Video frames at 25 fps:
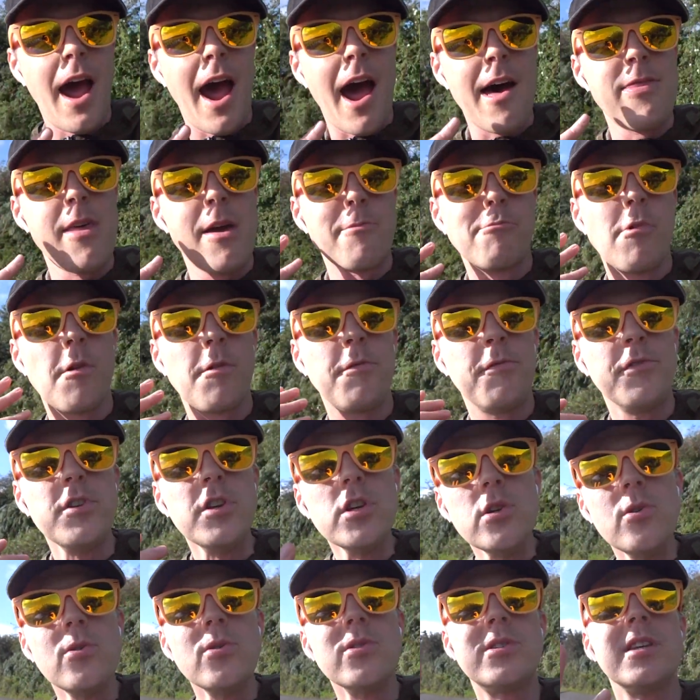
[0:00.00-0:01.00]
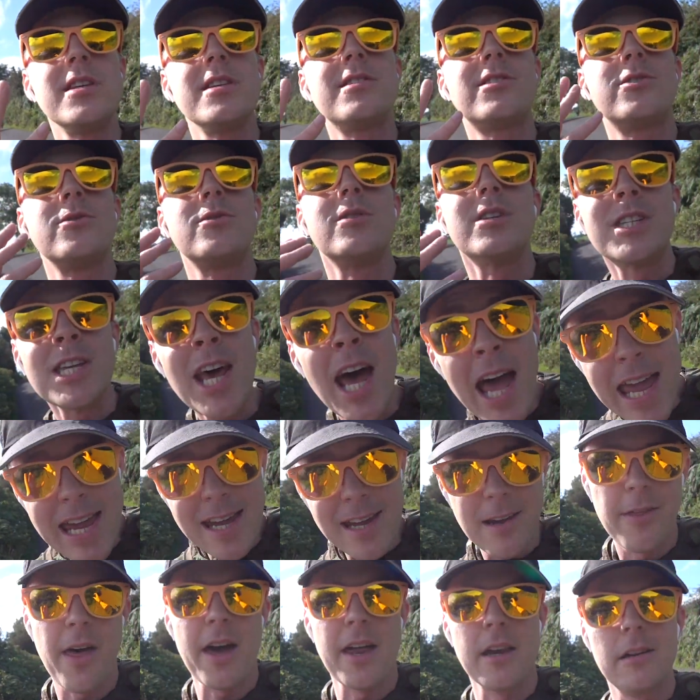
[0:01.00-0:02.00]
and then refuses to
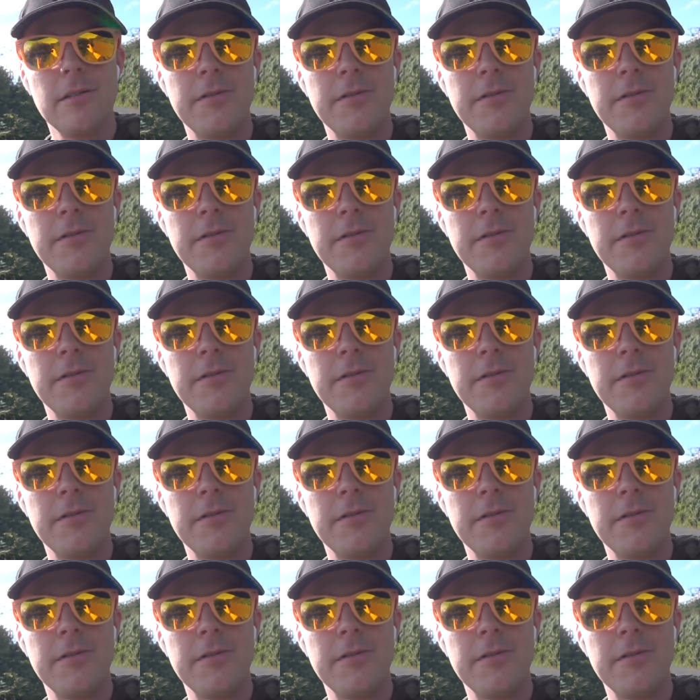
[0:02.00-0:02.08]
take that